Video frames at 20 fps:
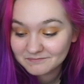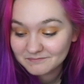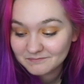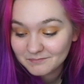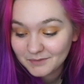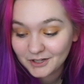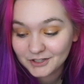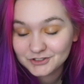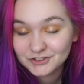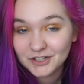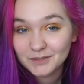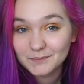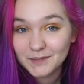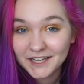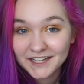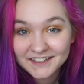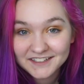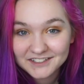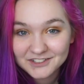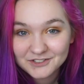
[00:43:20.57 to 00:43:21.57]
Paul
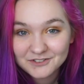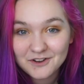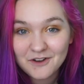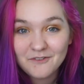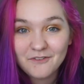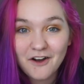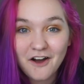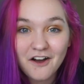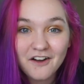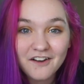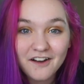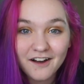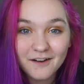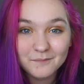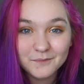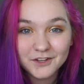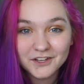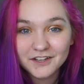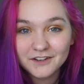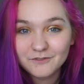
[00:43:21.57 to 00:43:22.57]
Tremblay can do no wrong.
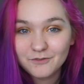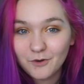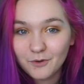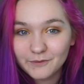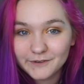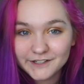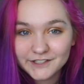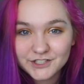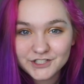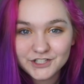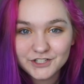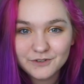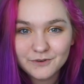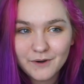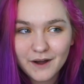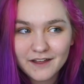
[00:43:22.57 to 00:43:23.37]
I'm looking forward to,